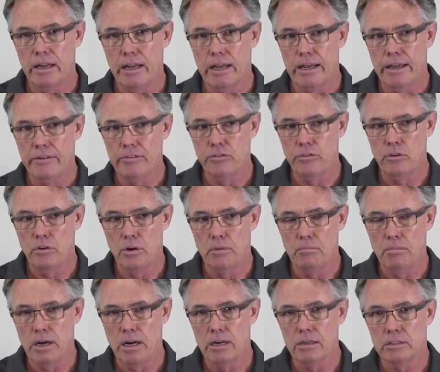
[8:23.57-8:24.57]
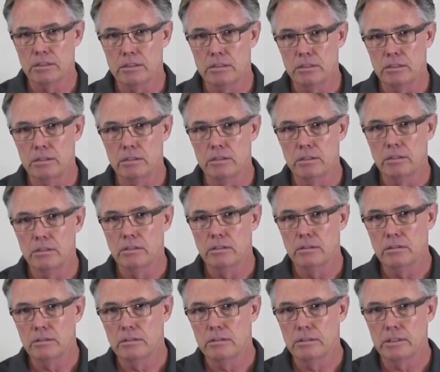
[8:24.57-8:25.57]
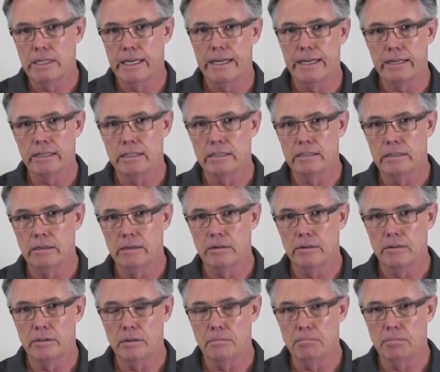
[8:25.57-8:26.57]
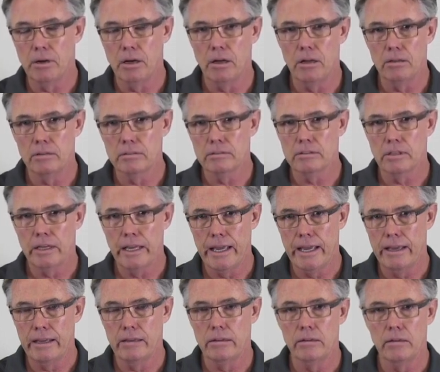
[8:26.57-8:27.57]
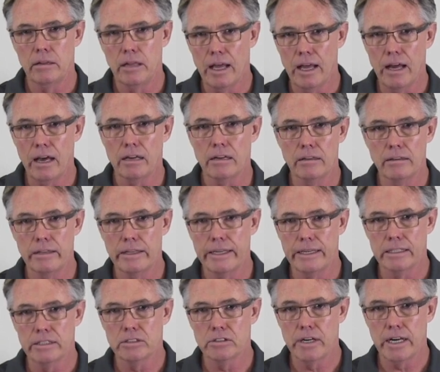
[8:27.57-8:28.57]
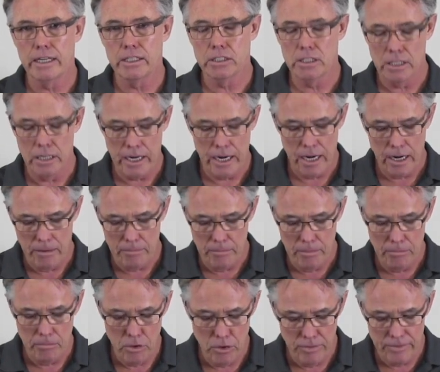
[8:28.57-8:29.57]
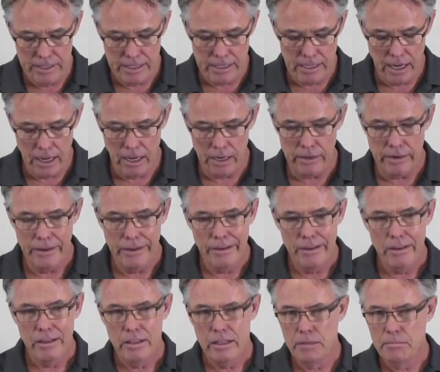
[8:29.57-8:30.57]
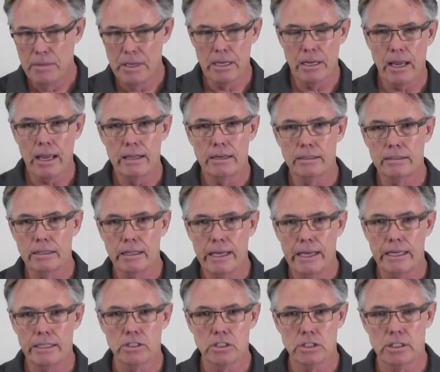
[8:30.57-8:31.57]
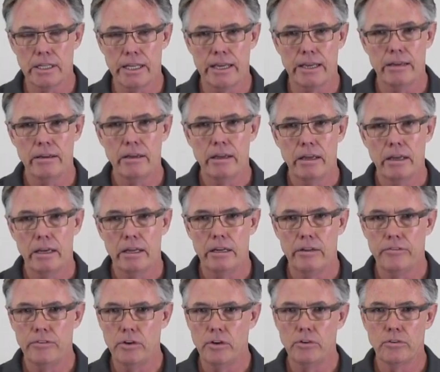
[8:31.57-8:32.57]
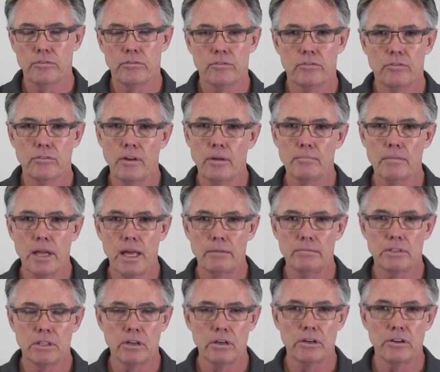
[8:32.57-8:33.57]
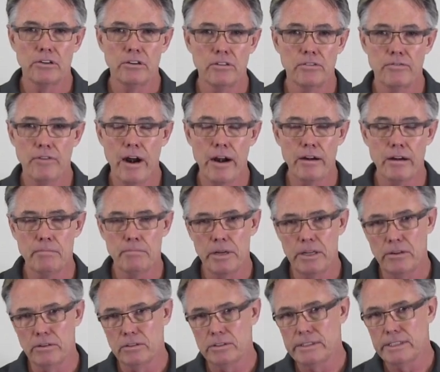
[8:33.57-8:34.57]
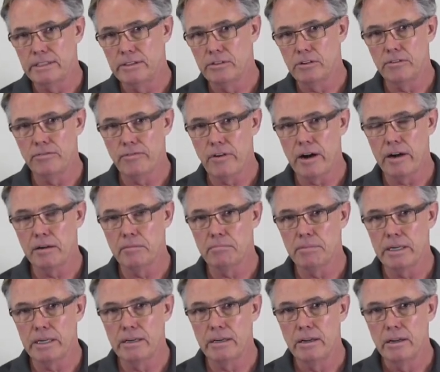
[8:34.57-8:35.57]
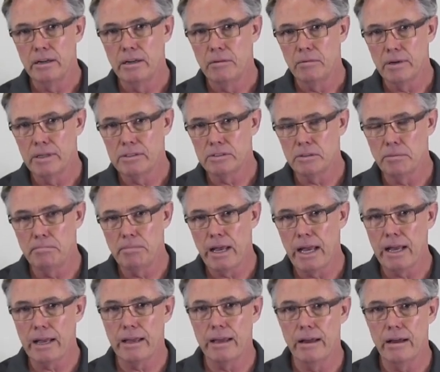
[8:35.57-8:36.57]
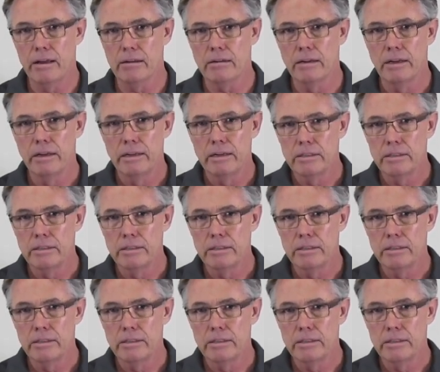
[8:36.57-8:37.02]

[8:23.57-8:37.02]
as you're about to take the bolt handle out of the extraction cam and move it down, there'd be like a little hitch there. And if you sometimes look at your firing pin, you'll see that your firing pin wants to back out